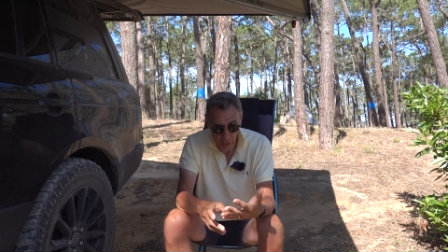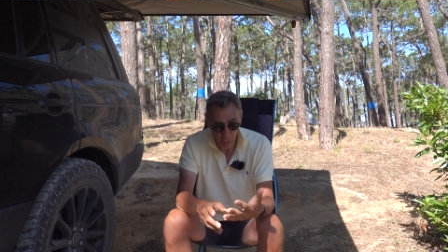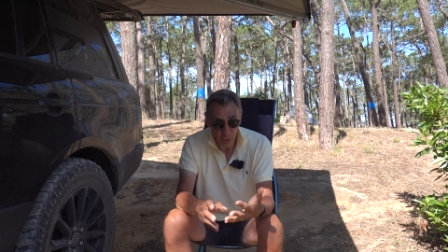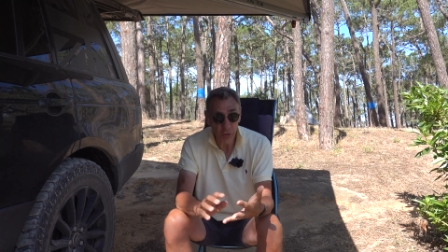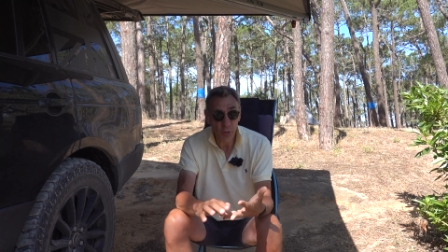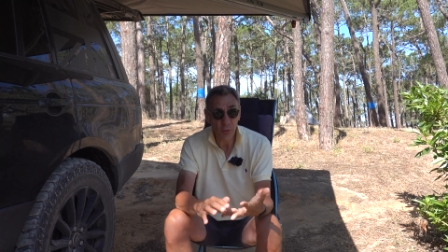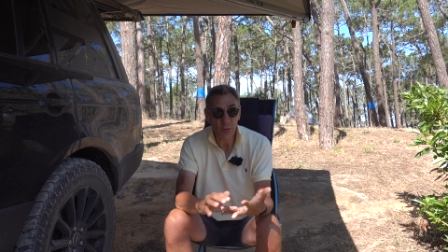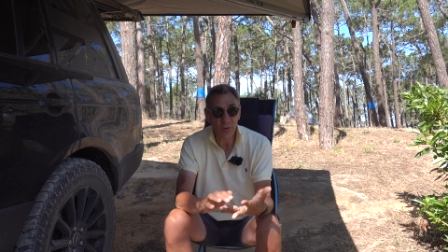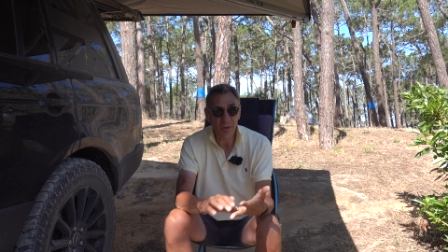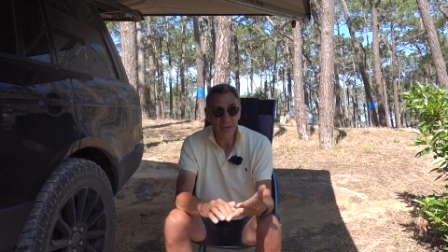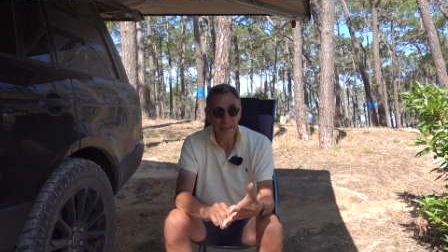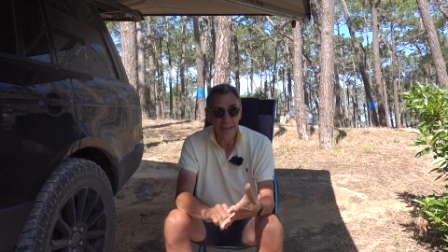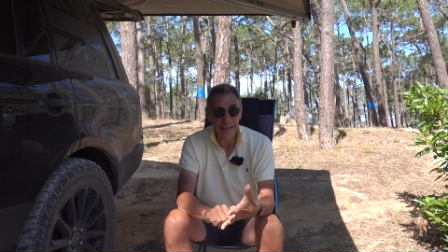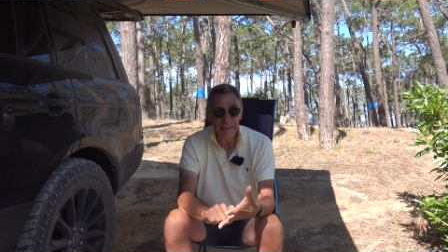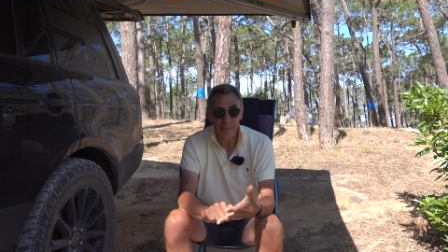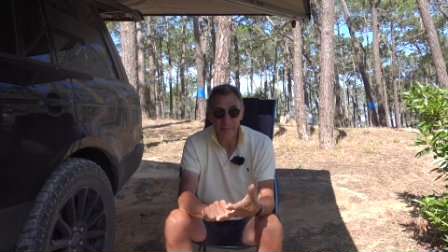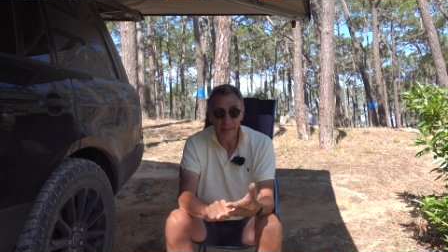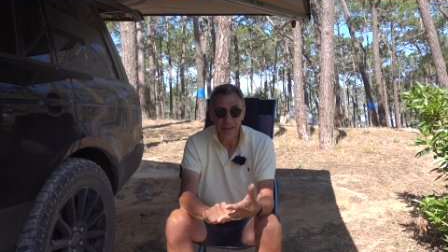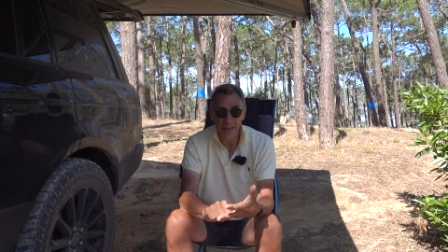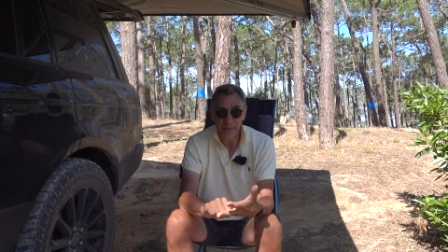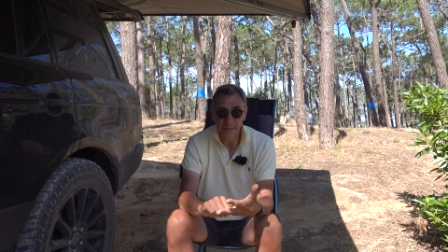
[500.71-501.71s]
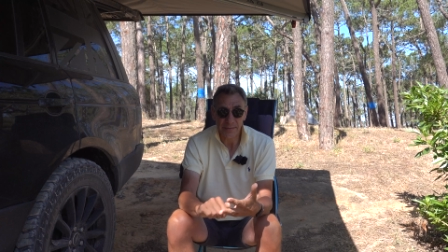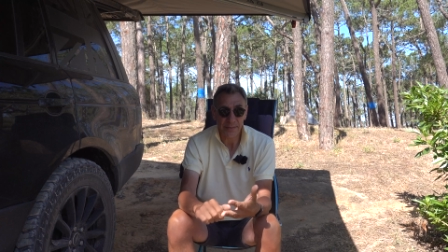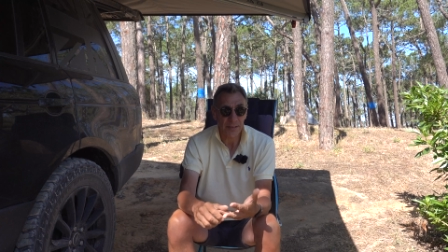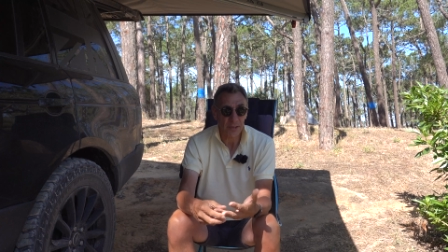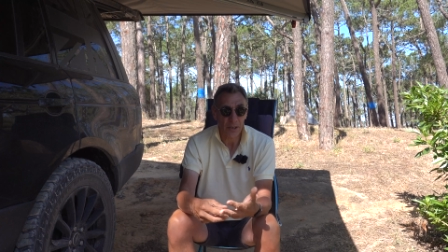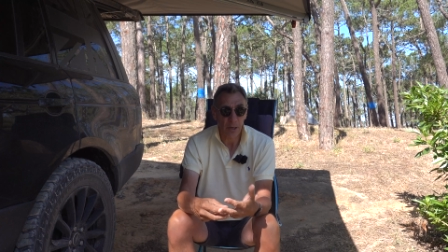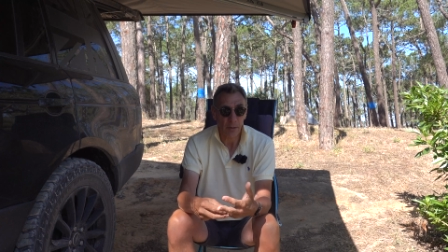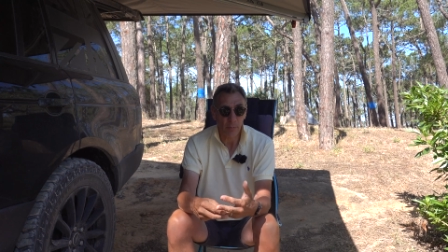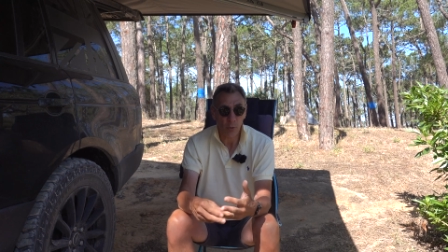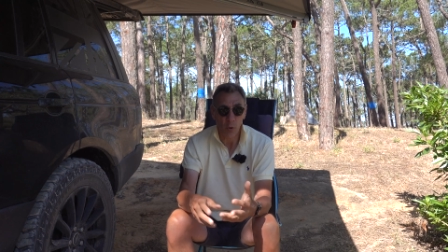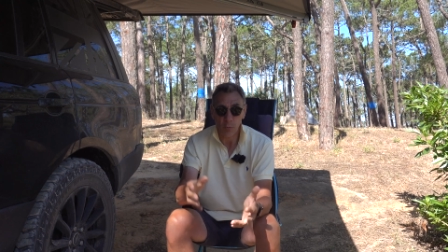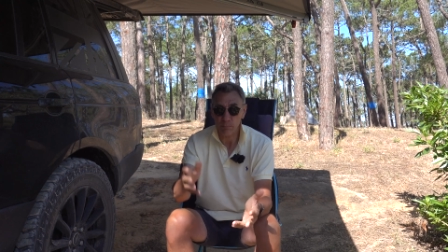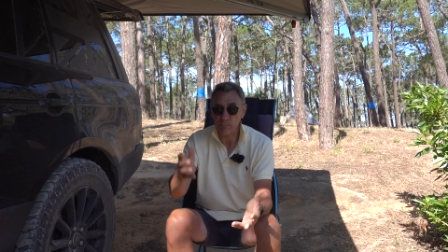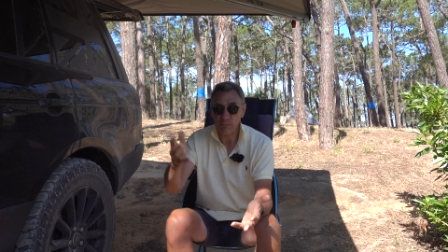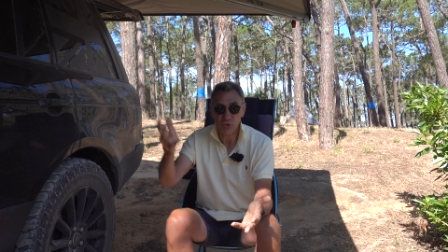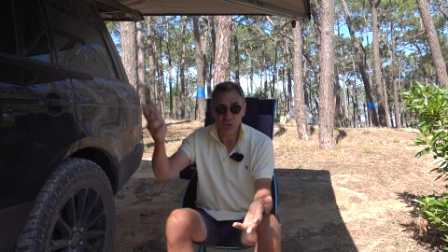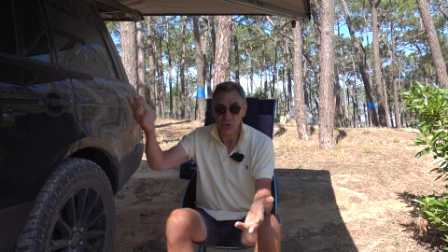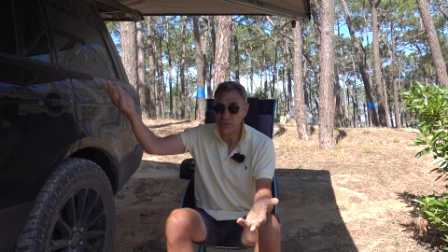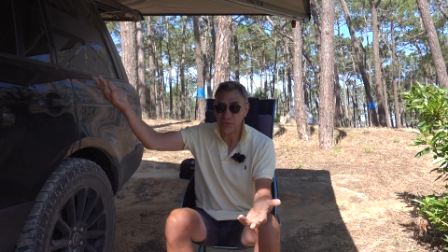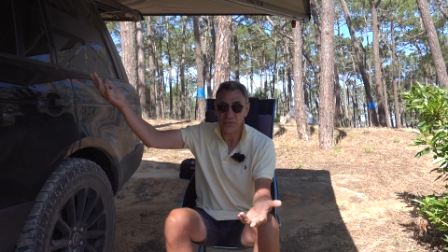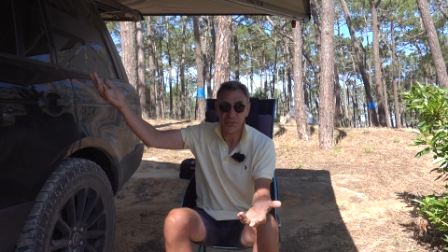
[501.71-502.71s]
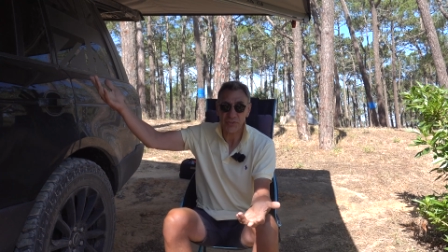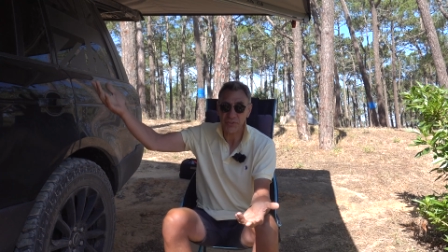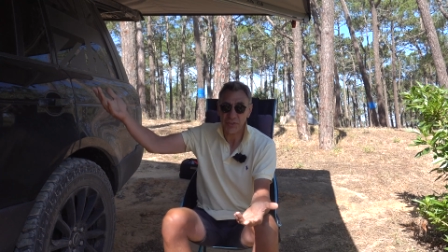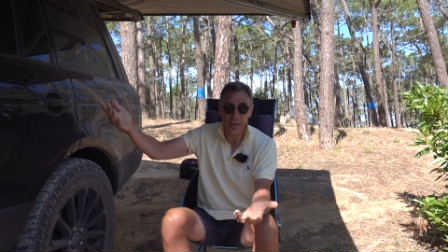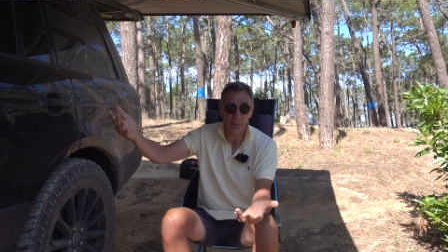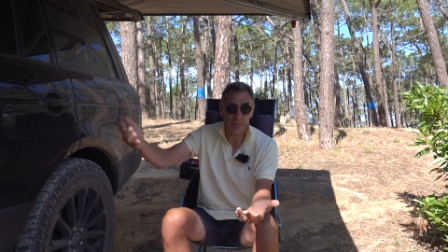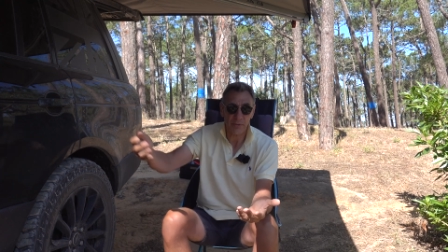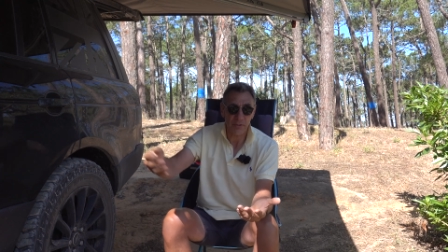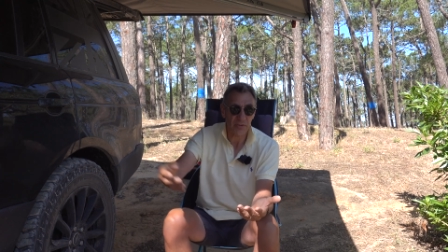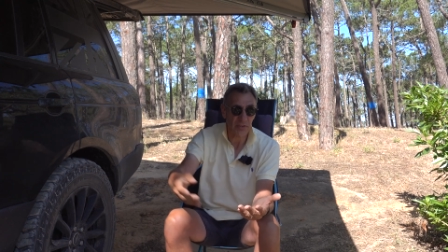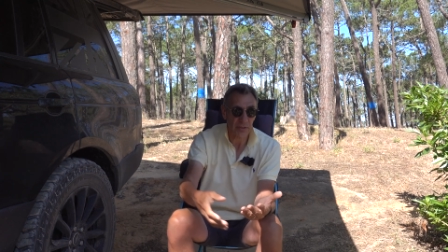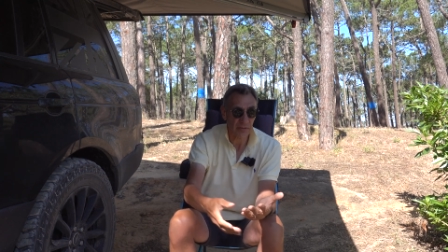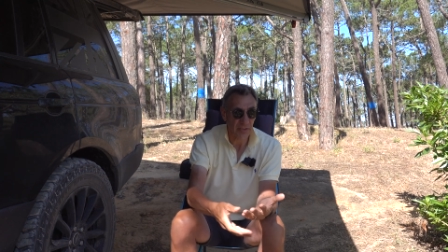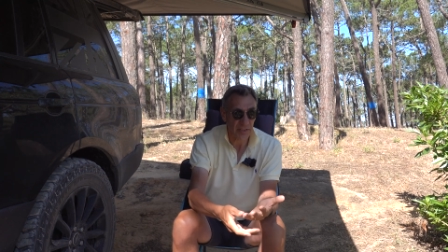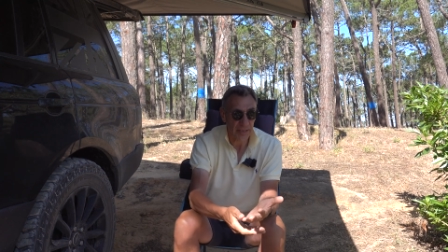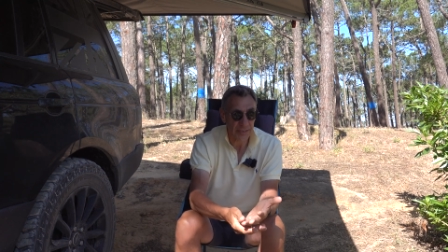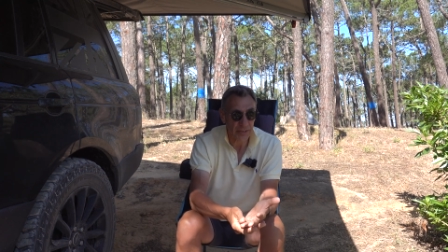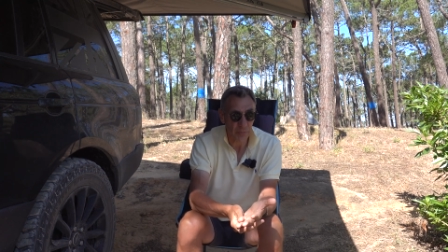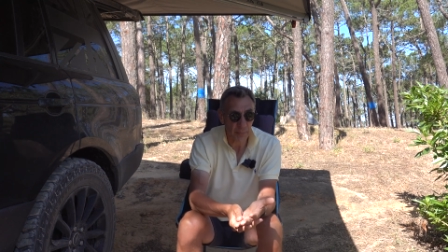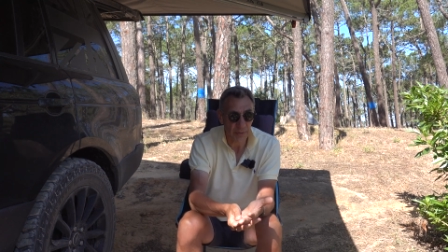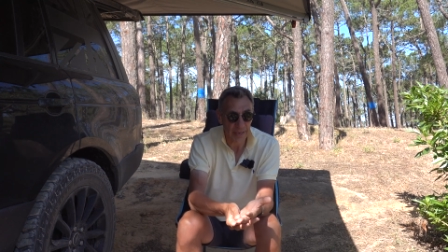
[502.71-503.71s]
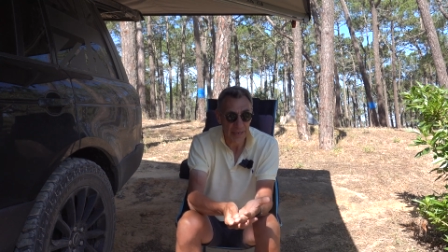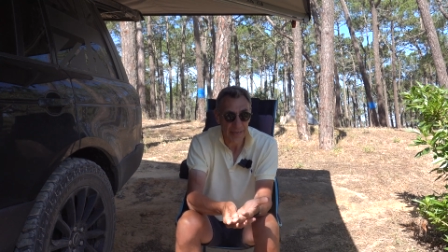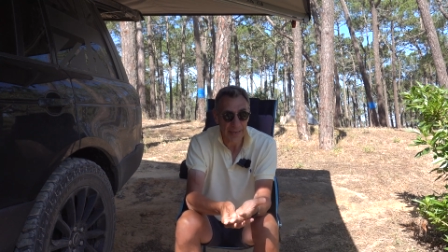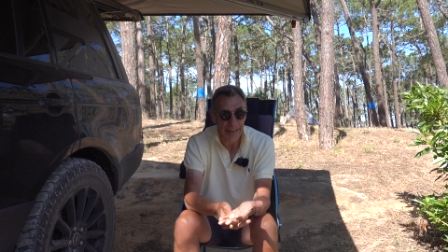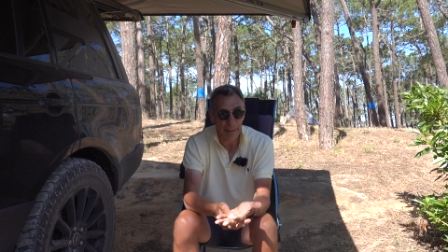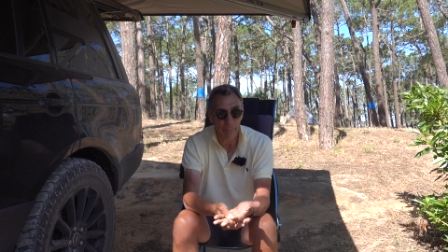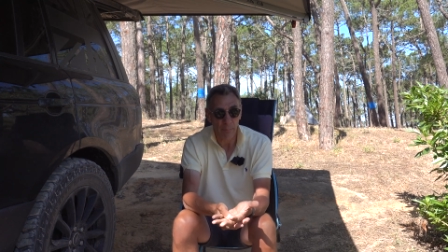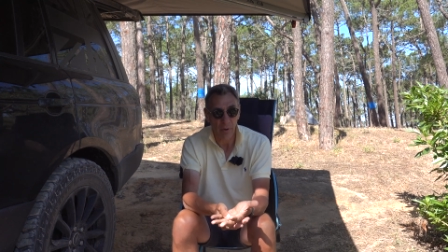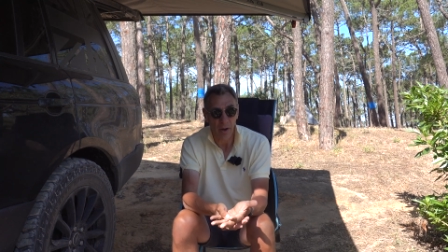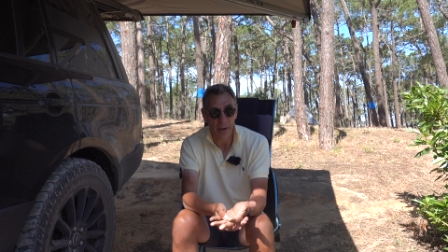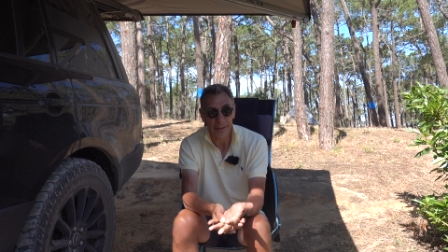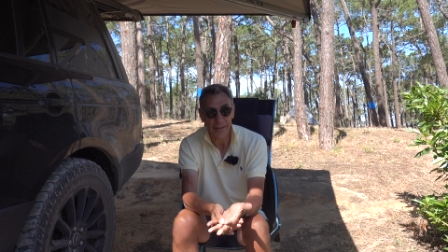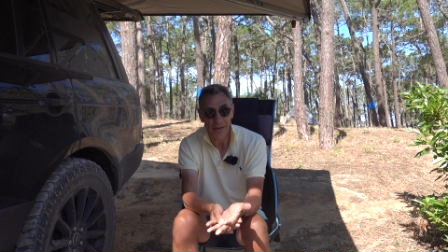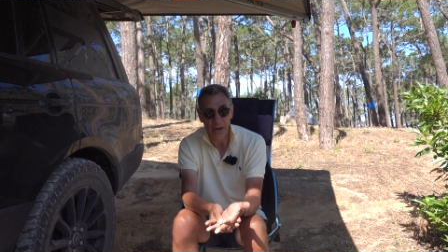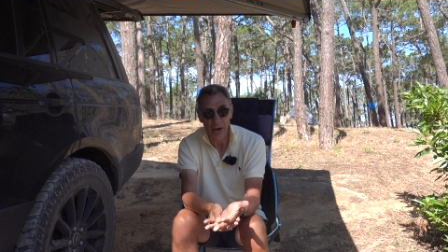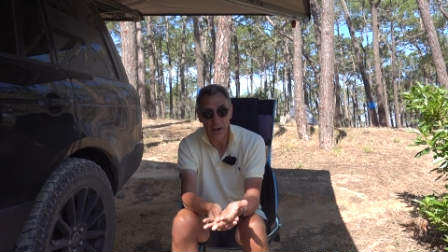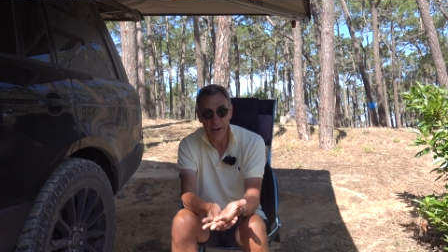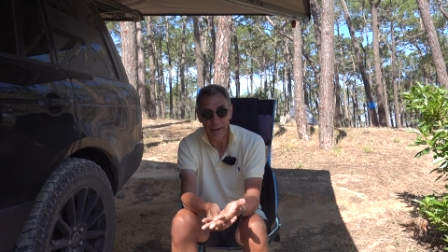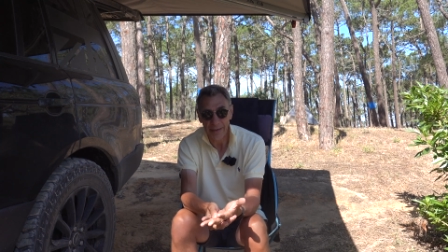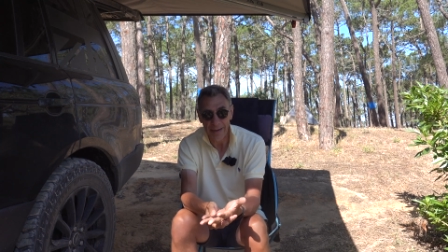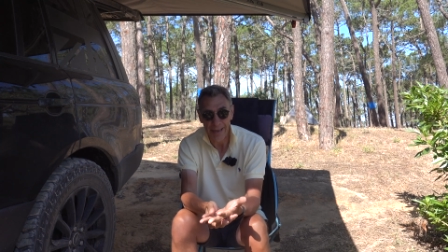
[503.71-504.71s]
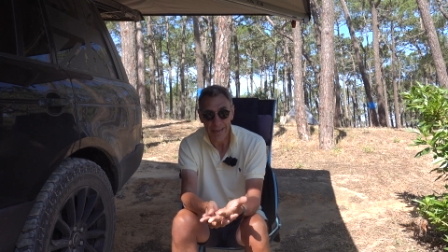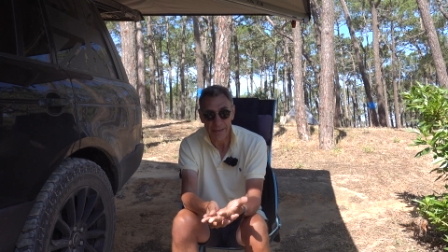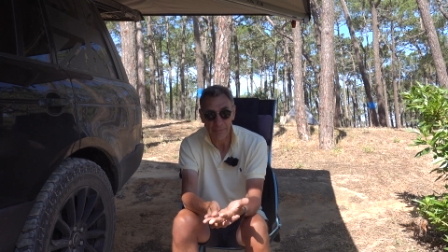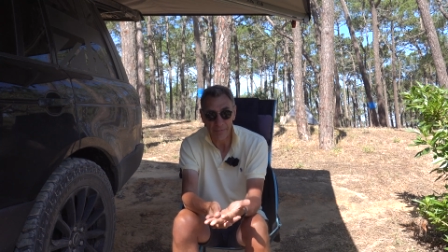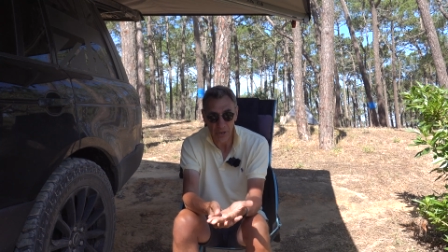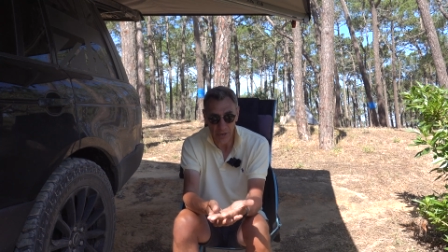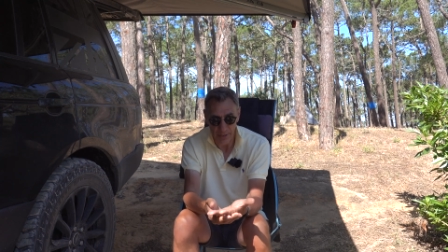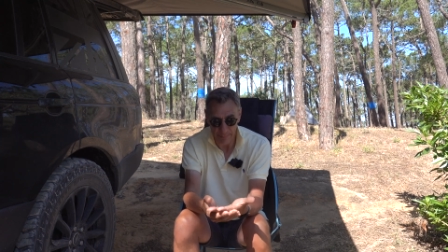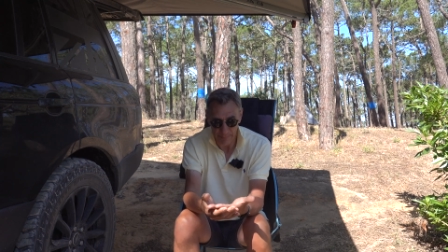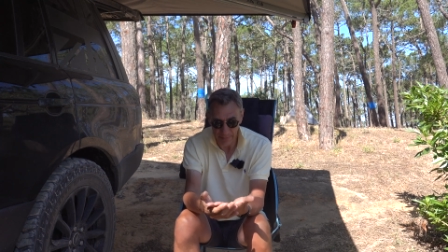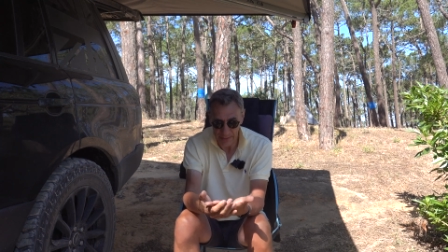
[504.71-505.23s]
you could get that set up just the same as it takes me to get my 8-9